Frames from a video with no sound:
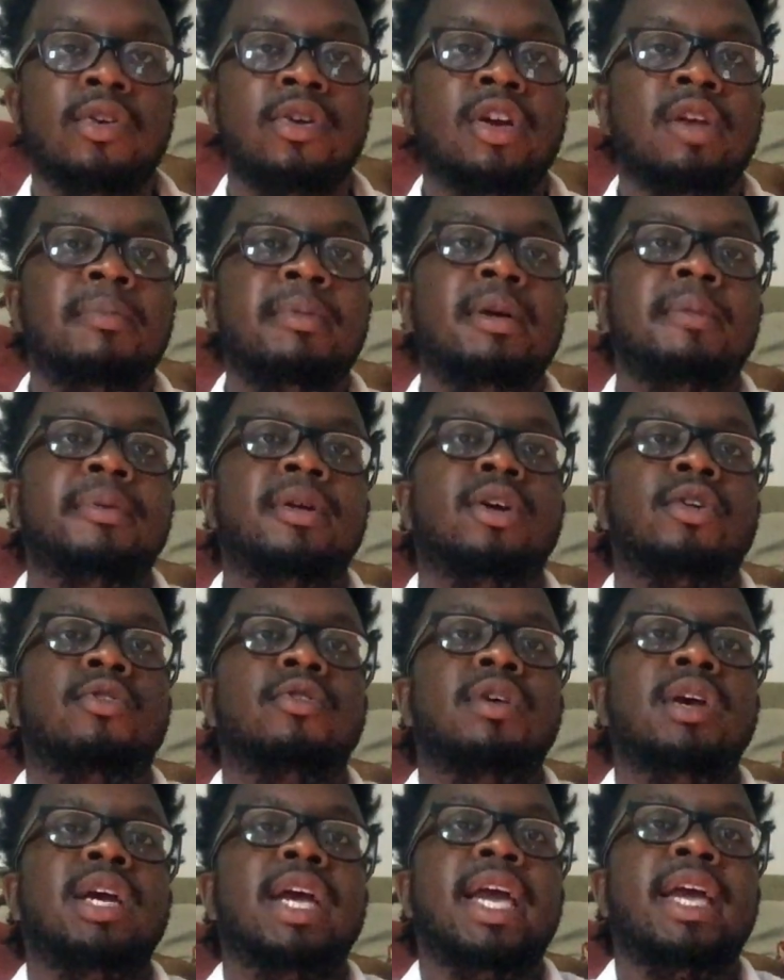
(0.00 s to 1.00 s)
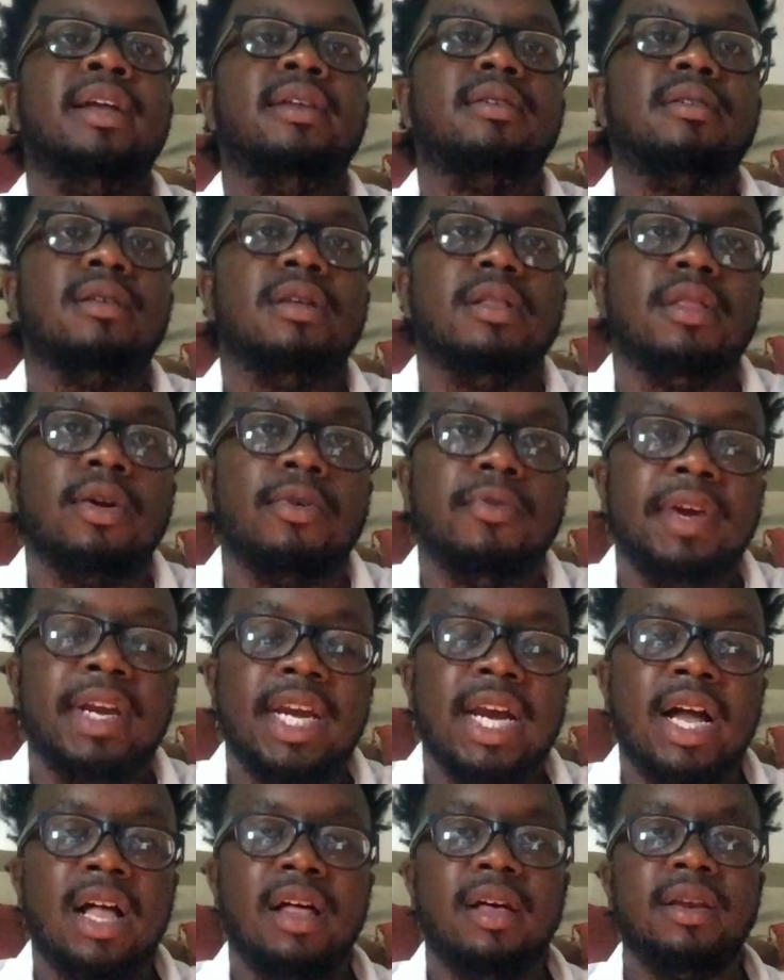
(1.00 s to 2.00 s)
you're going to be able to create the
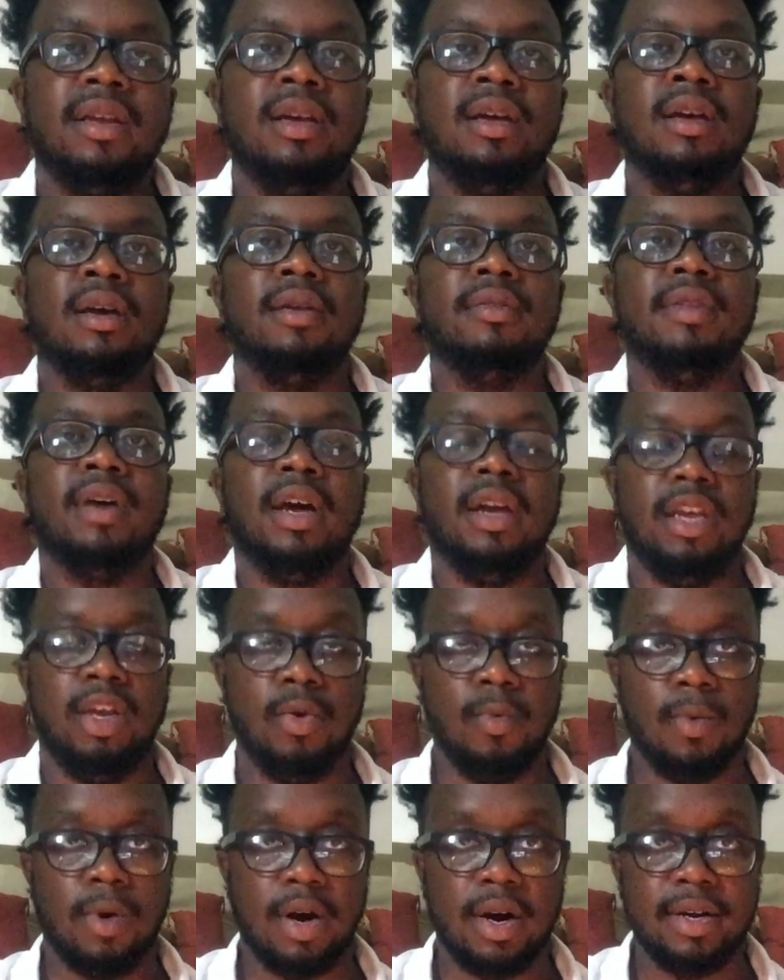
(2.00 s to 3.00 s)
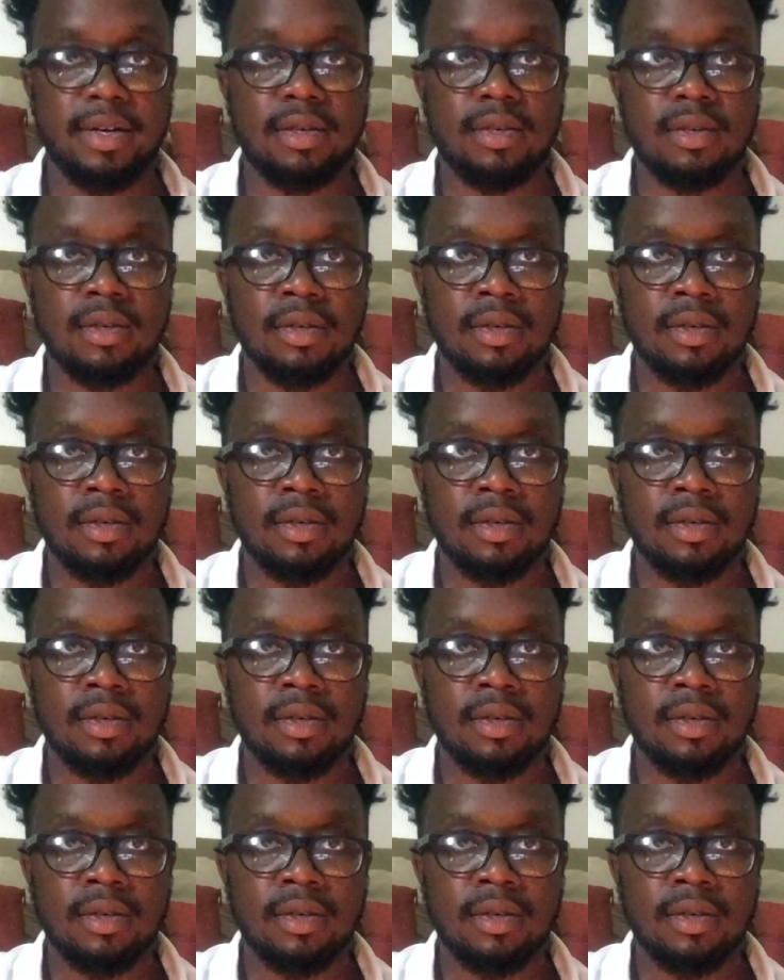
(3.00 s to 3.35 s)
reality that you want